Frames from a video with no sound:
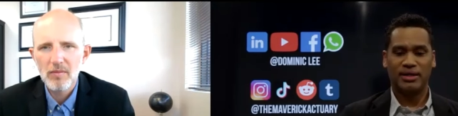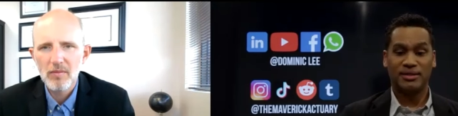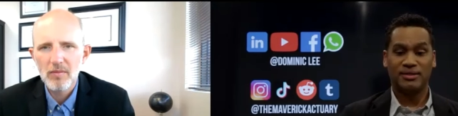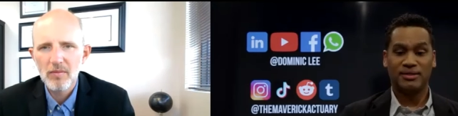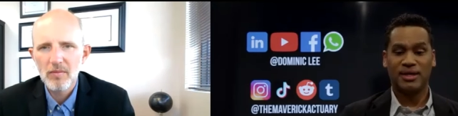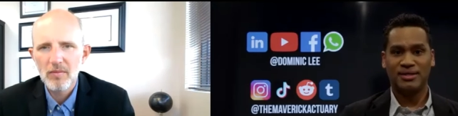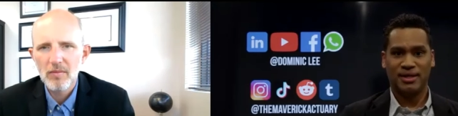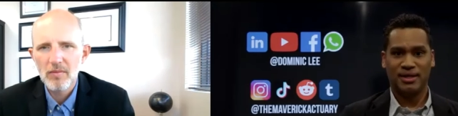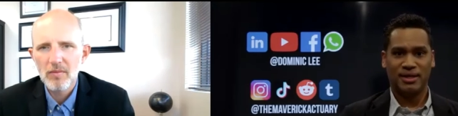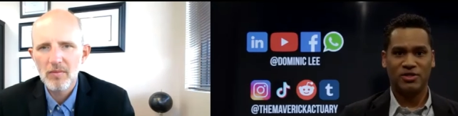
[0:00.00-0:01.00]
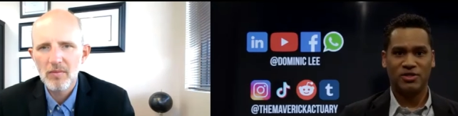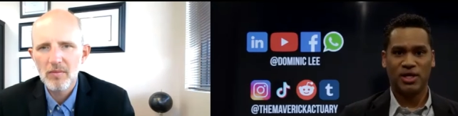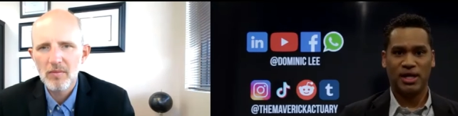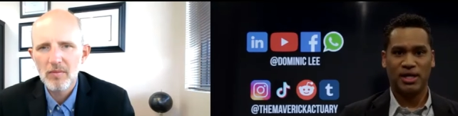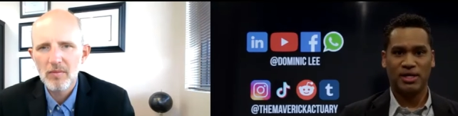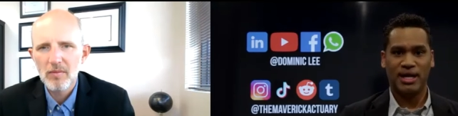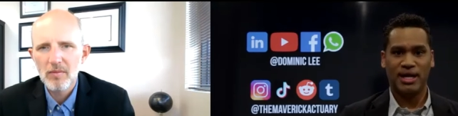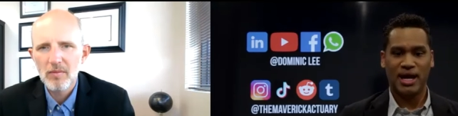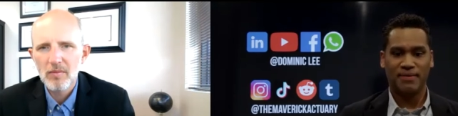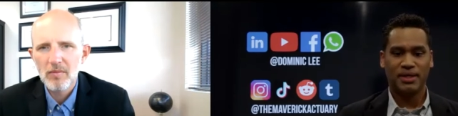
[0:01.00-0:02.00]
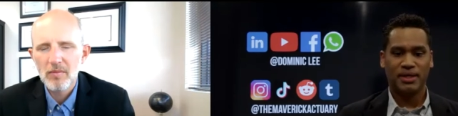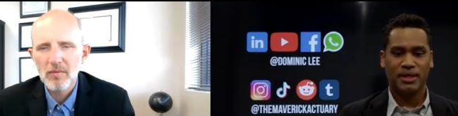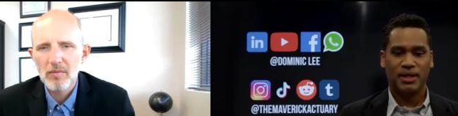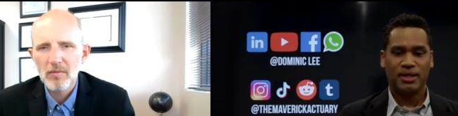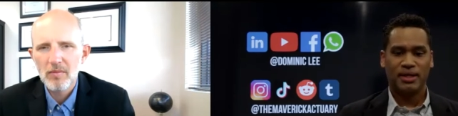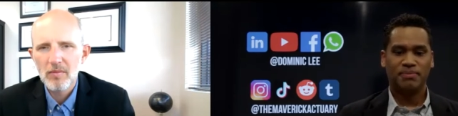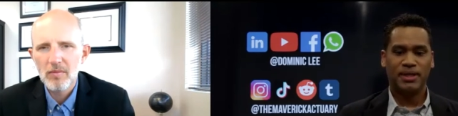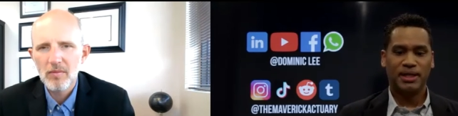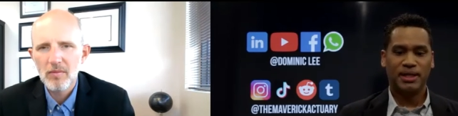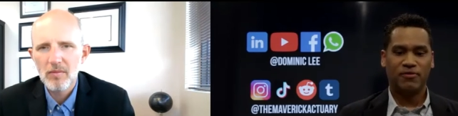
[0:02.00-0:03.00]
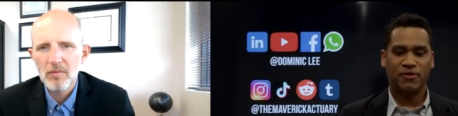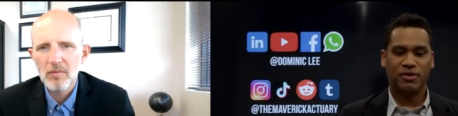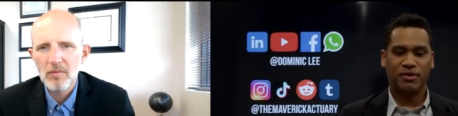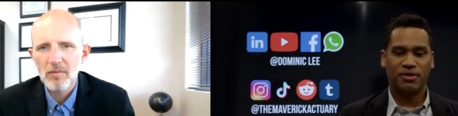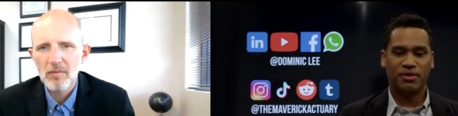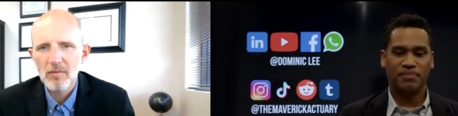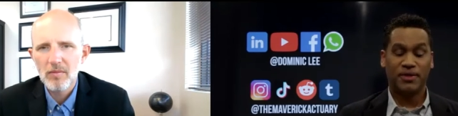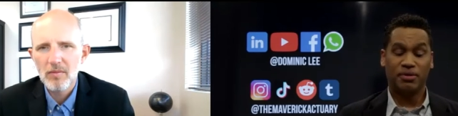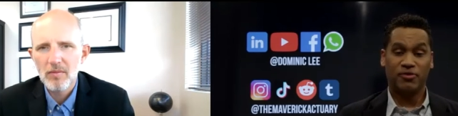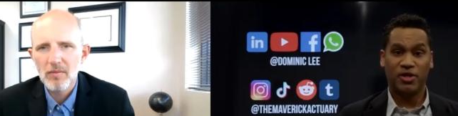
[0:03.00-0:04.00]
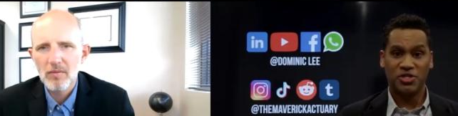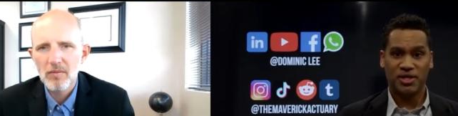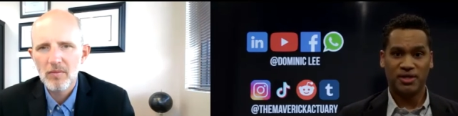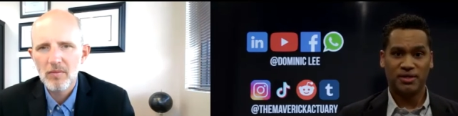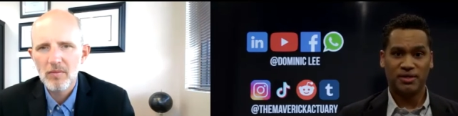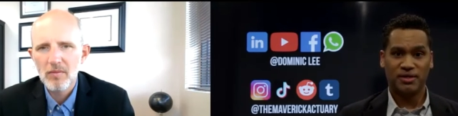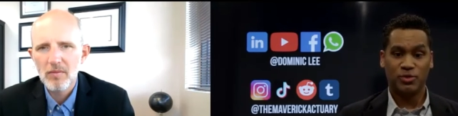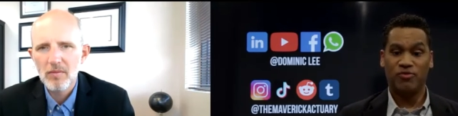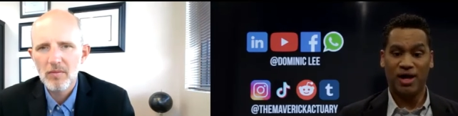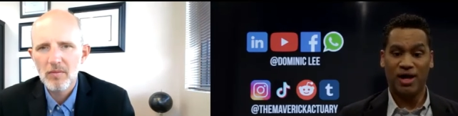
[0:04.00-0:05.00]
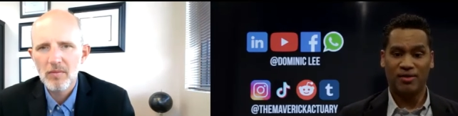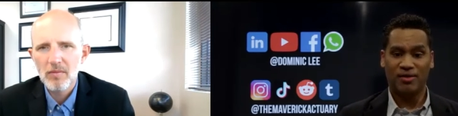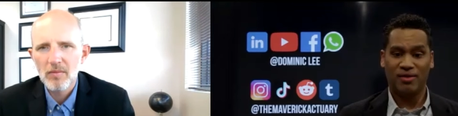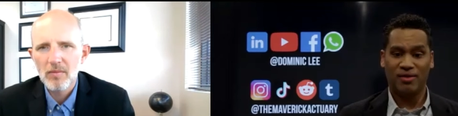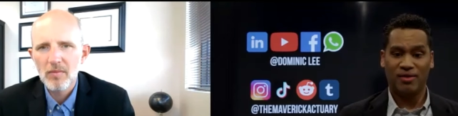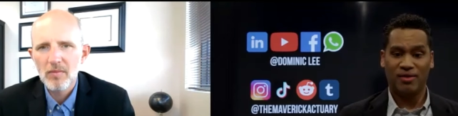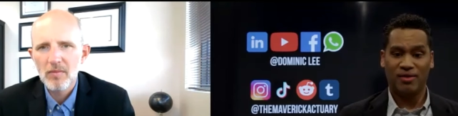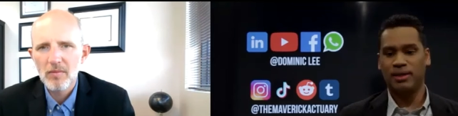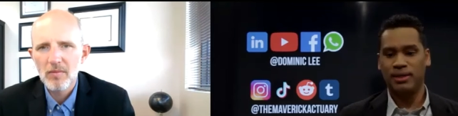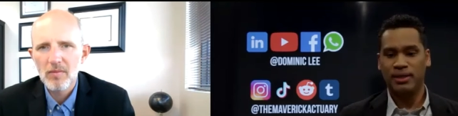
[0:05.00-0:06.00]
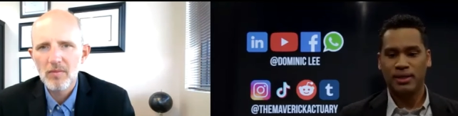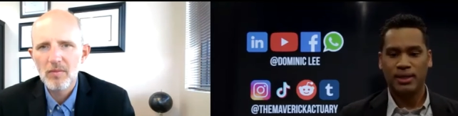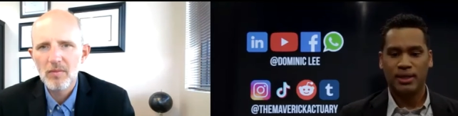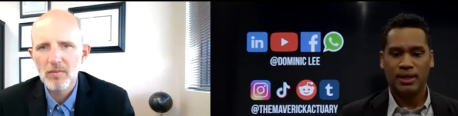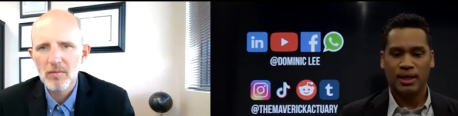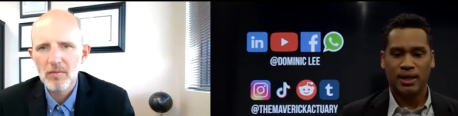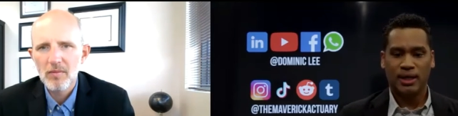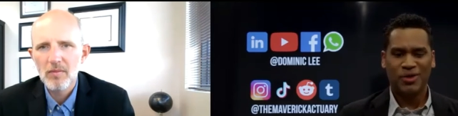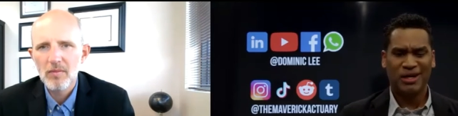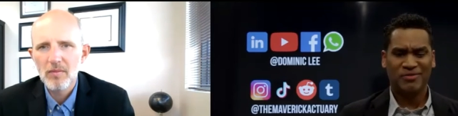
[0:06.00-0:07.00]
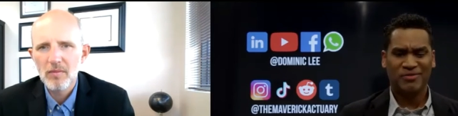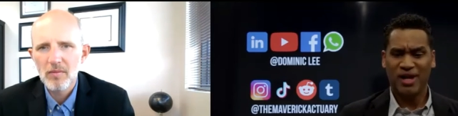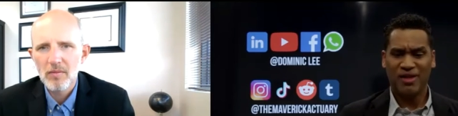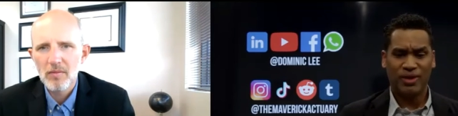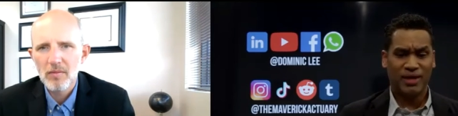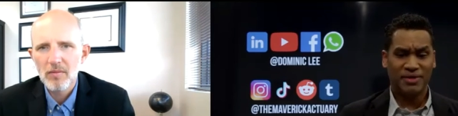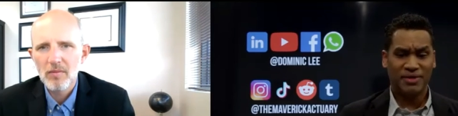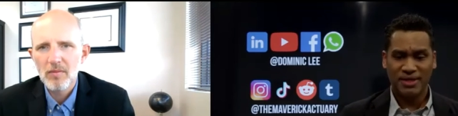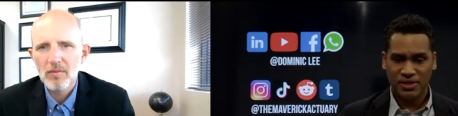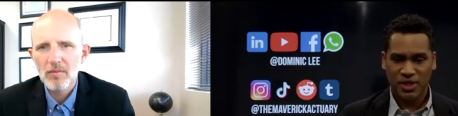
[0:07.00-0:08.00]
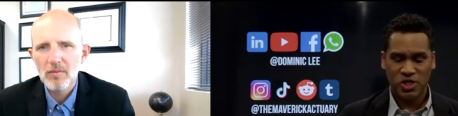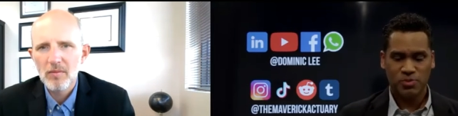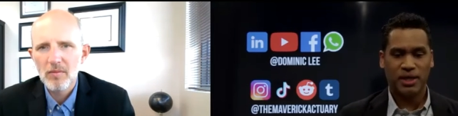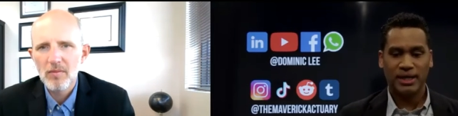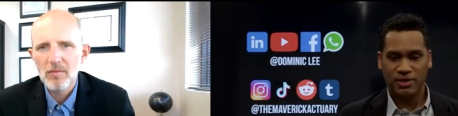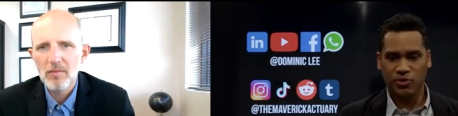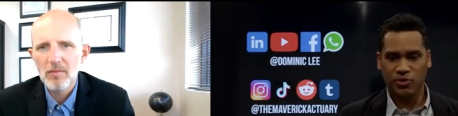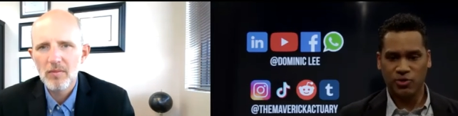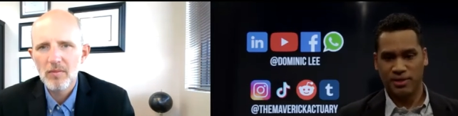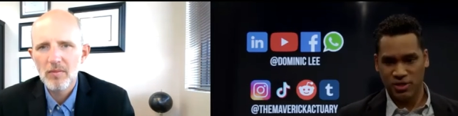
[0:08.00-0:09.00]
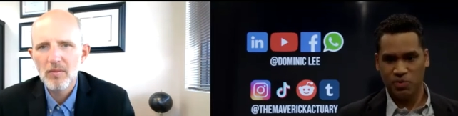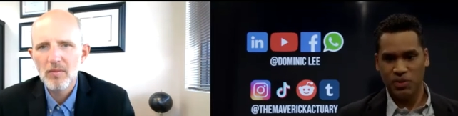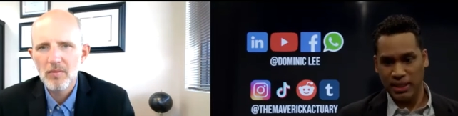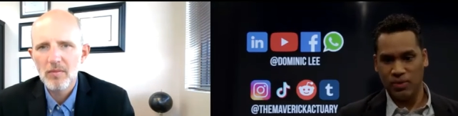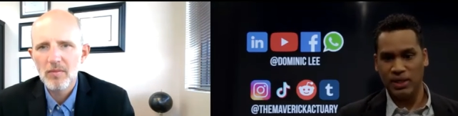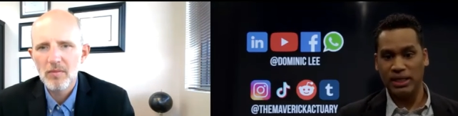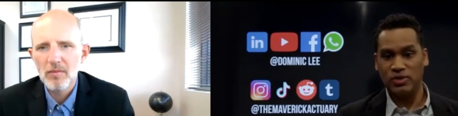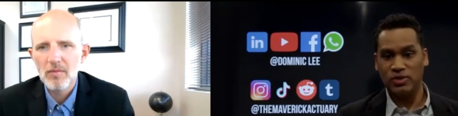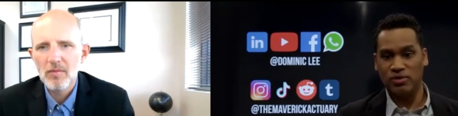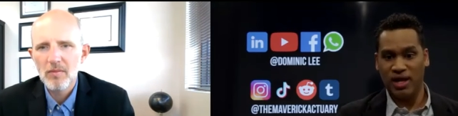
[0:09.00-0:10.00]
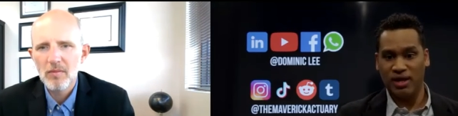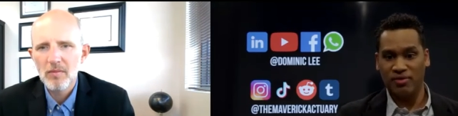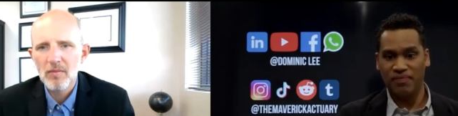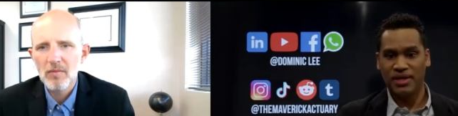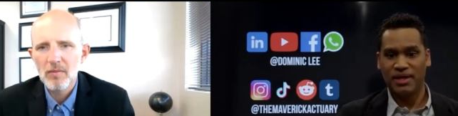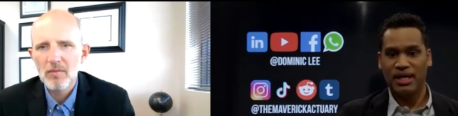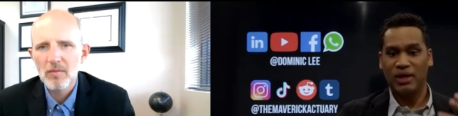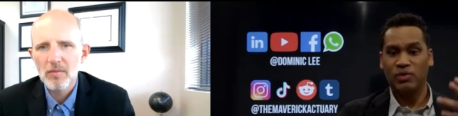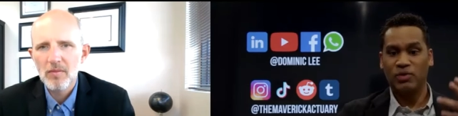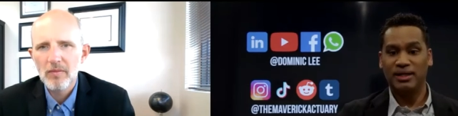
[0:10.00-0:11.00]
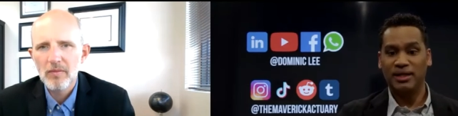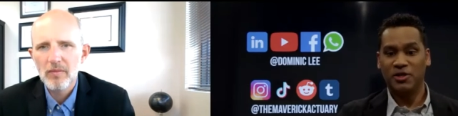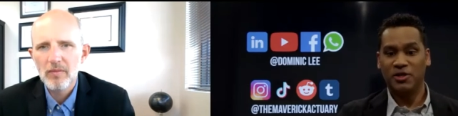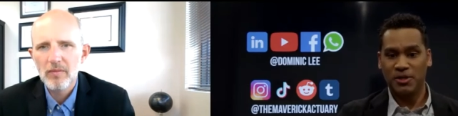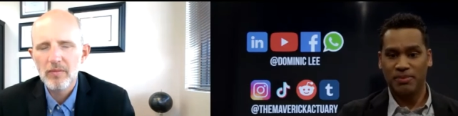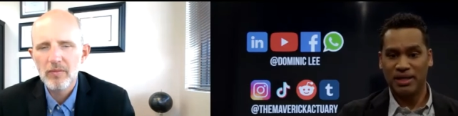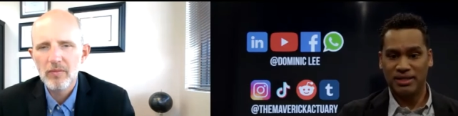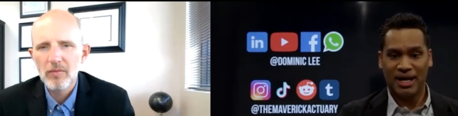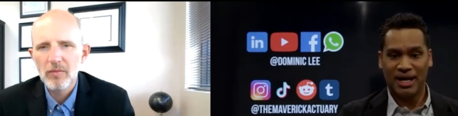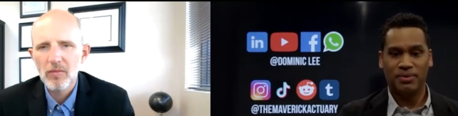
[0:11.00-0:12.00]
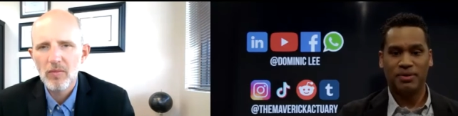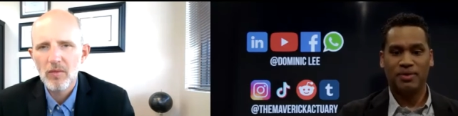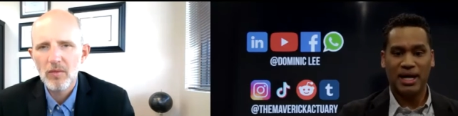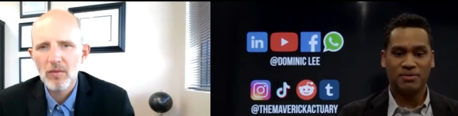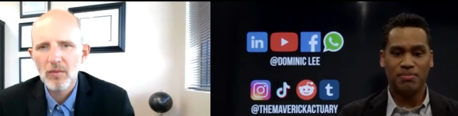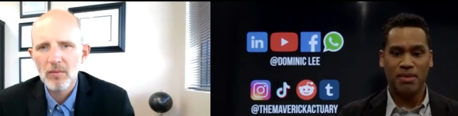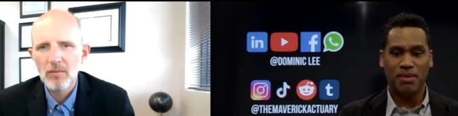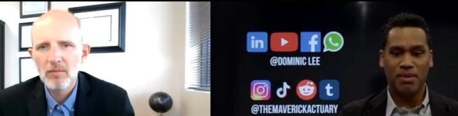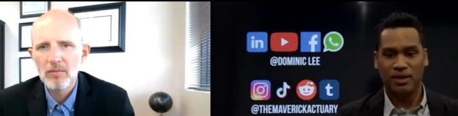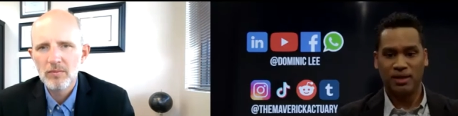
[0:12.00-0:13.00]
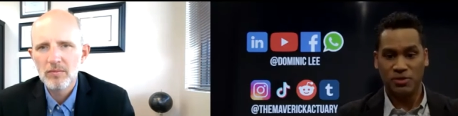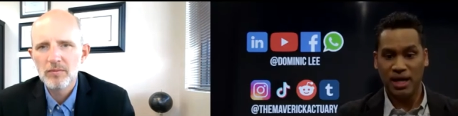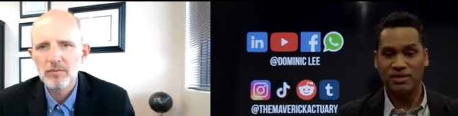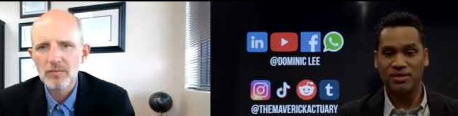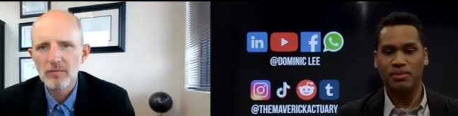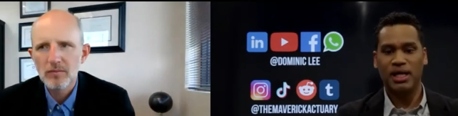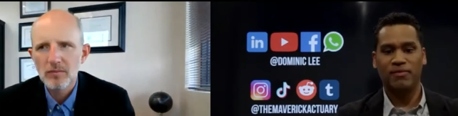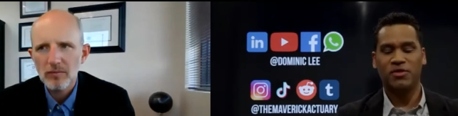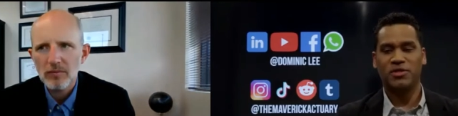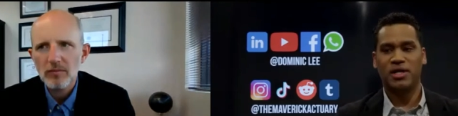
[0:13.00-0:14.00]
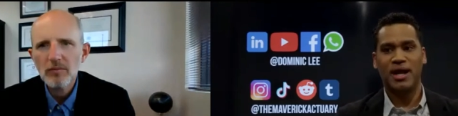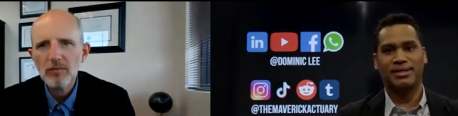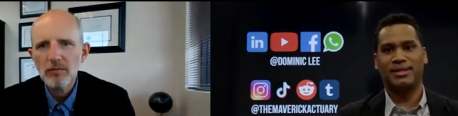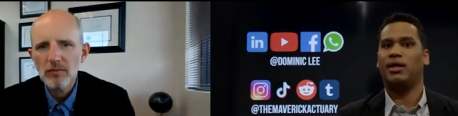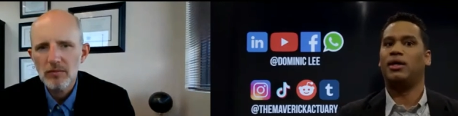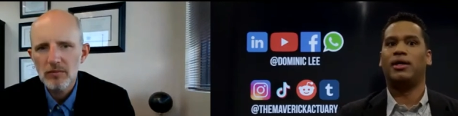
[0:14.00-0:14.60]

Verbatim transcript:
Speaker 1: thing that, that's constant is change and that it's imperative for the, the profession to evolve as well. Uh, we don't have to evolve with every single change, but directionally speaking, we need to evolve. And we need leadership at the top that's modeling those kinds of behaviors and not